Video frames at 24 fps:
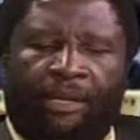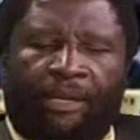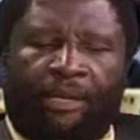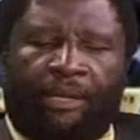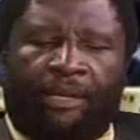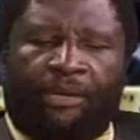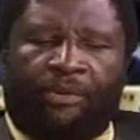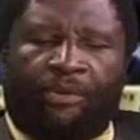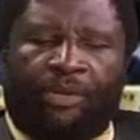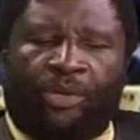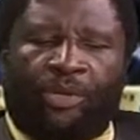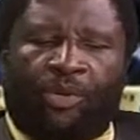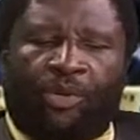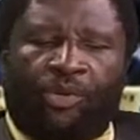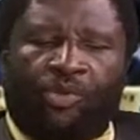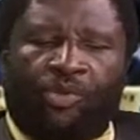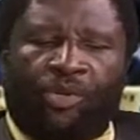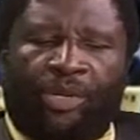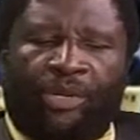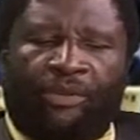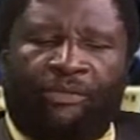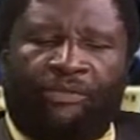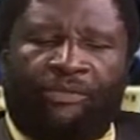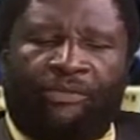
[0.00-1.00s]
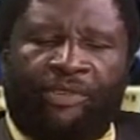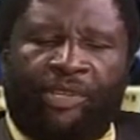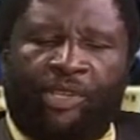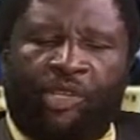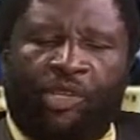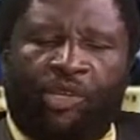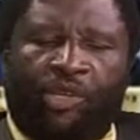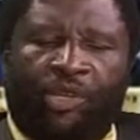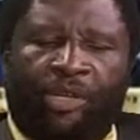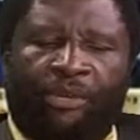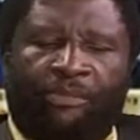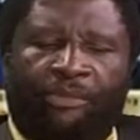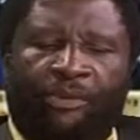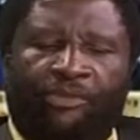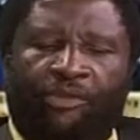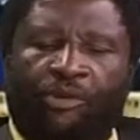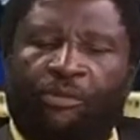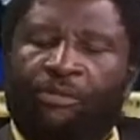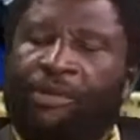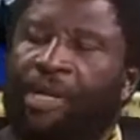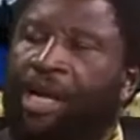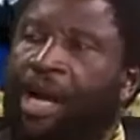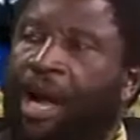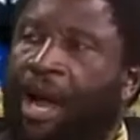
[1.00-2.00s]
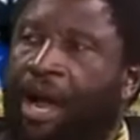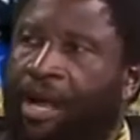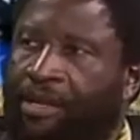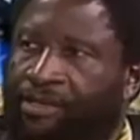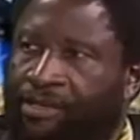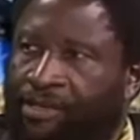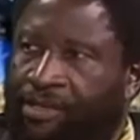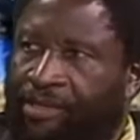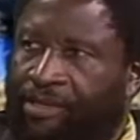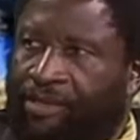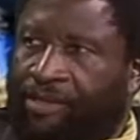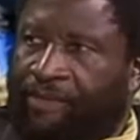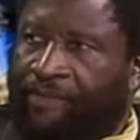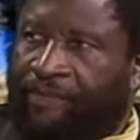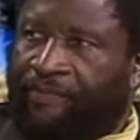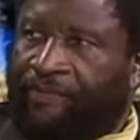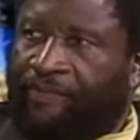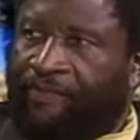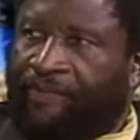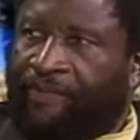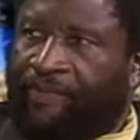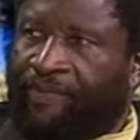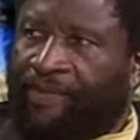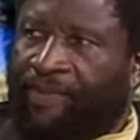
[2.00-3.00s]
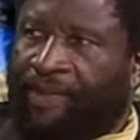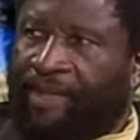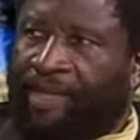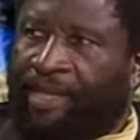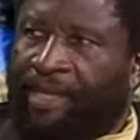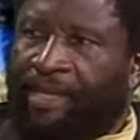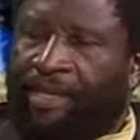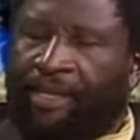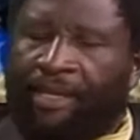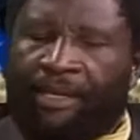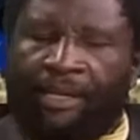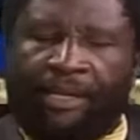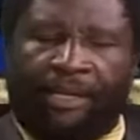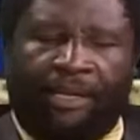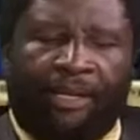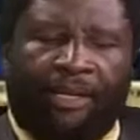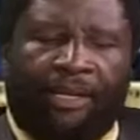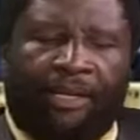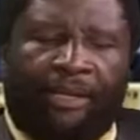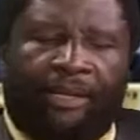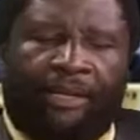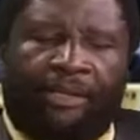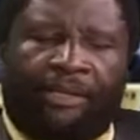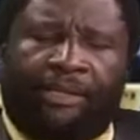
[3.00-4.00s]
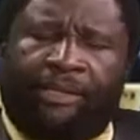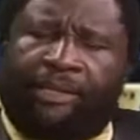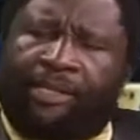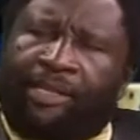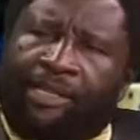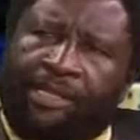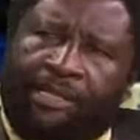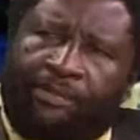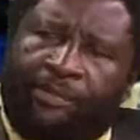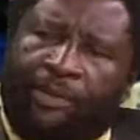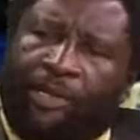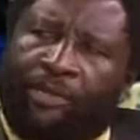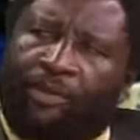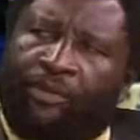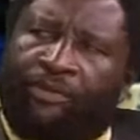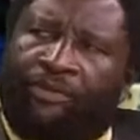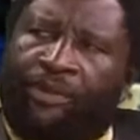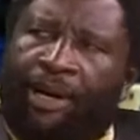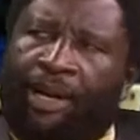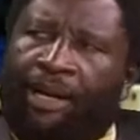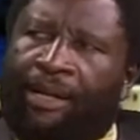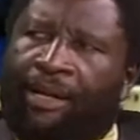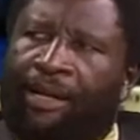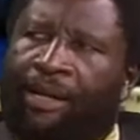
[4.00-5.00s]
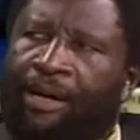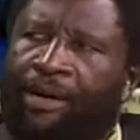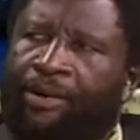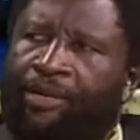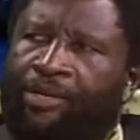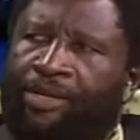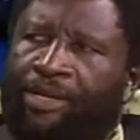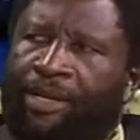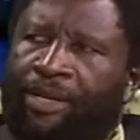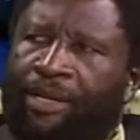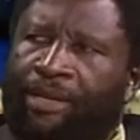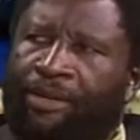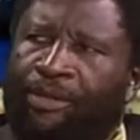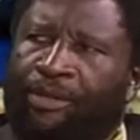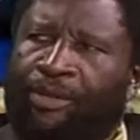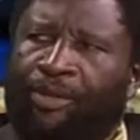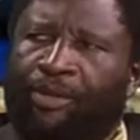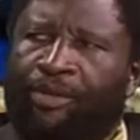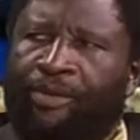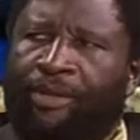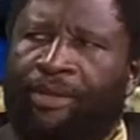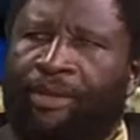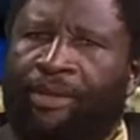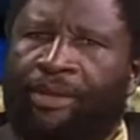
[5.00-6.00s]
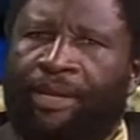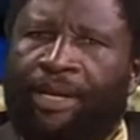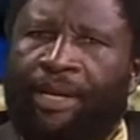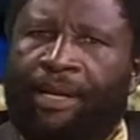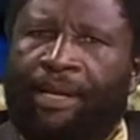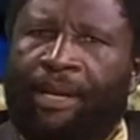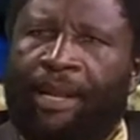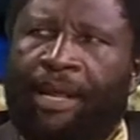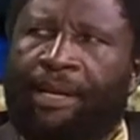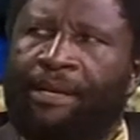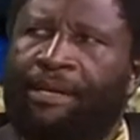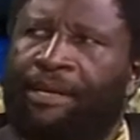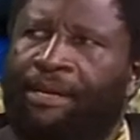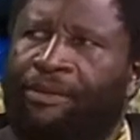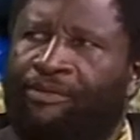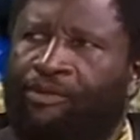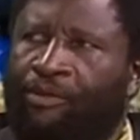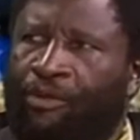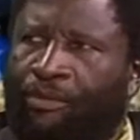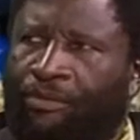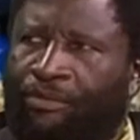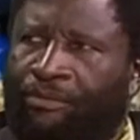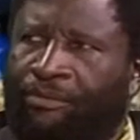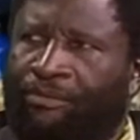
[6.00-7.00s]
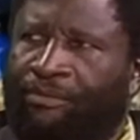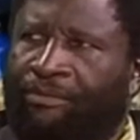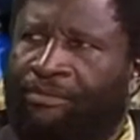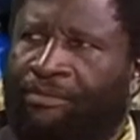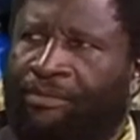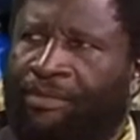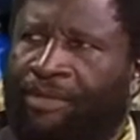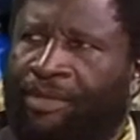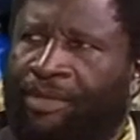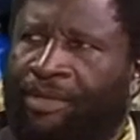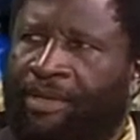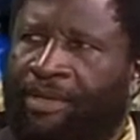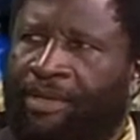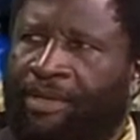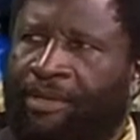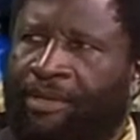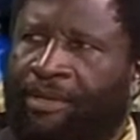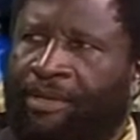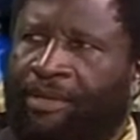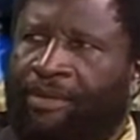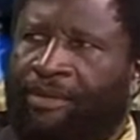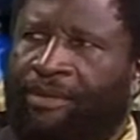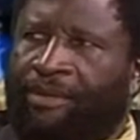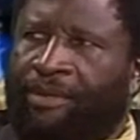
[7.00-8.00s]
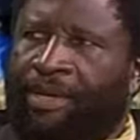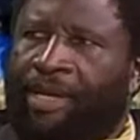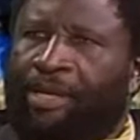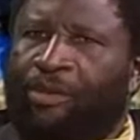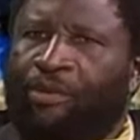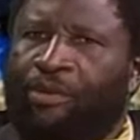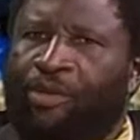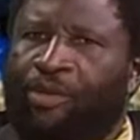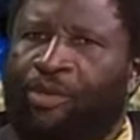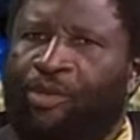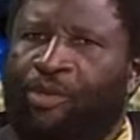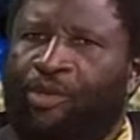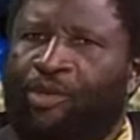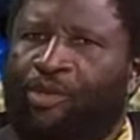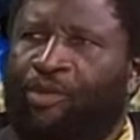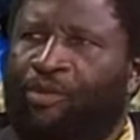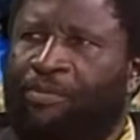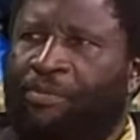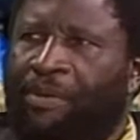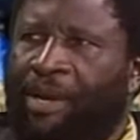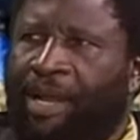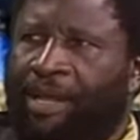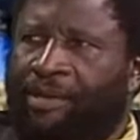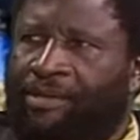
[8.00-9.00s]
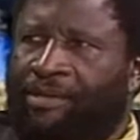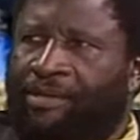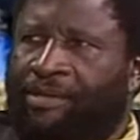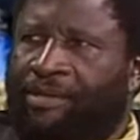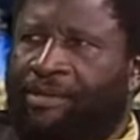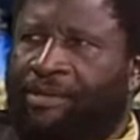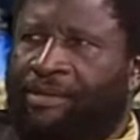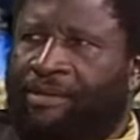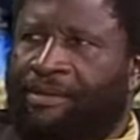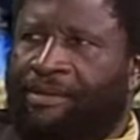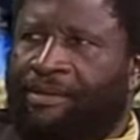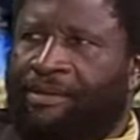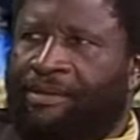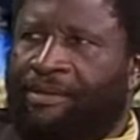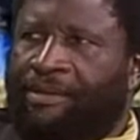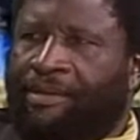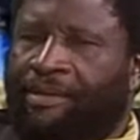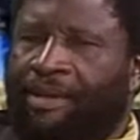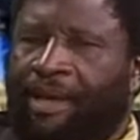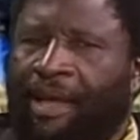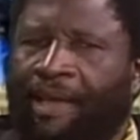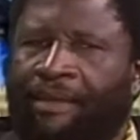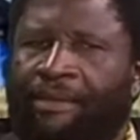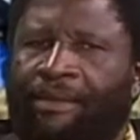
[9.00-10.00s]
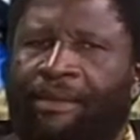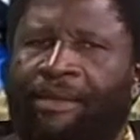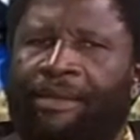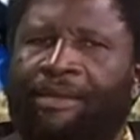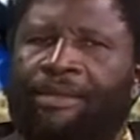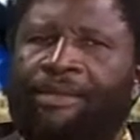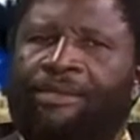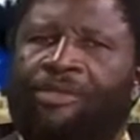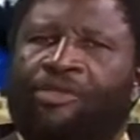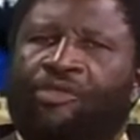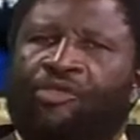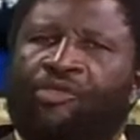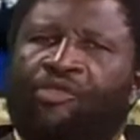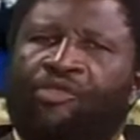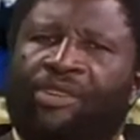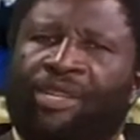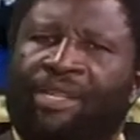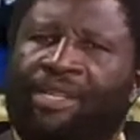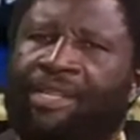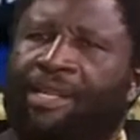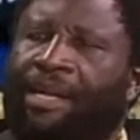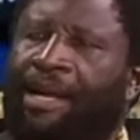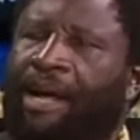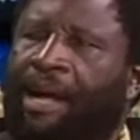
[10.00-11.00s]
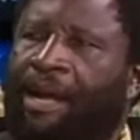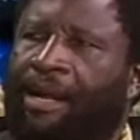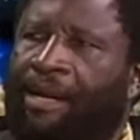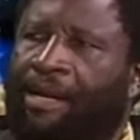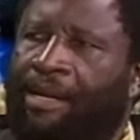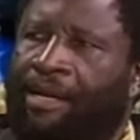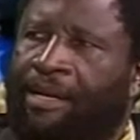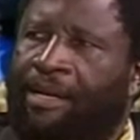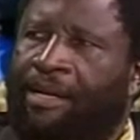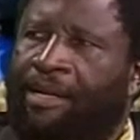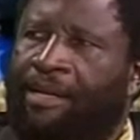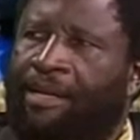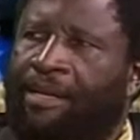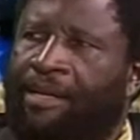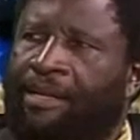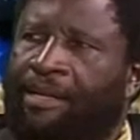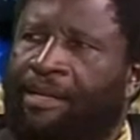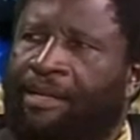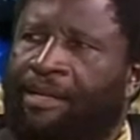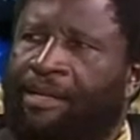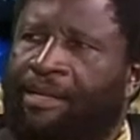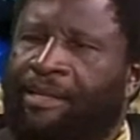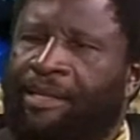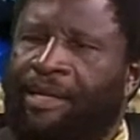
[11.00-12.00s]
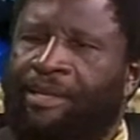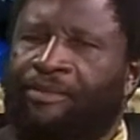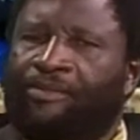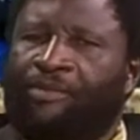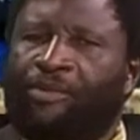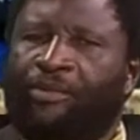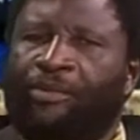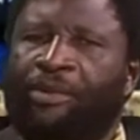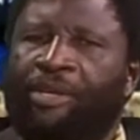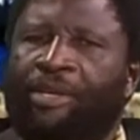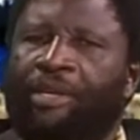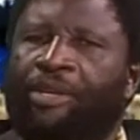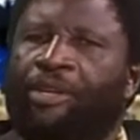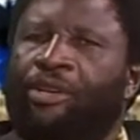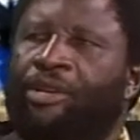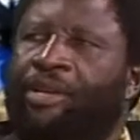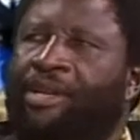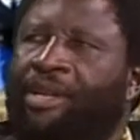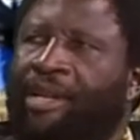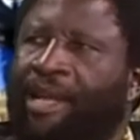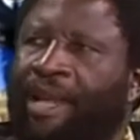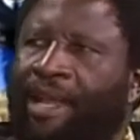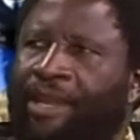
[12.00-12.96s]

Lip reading: And we also have visual and performing arts. Mm-hmm. And in respect of agriculture, with the land reform that we know took place, I think it is critical that from an early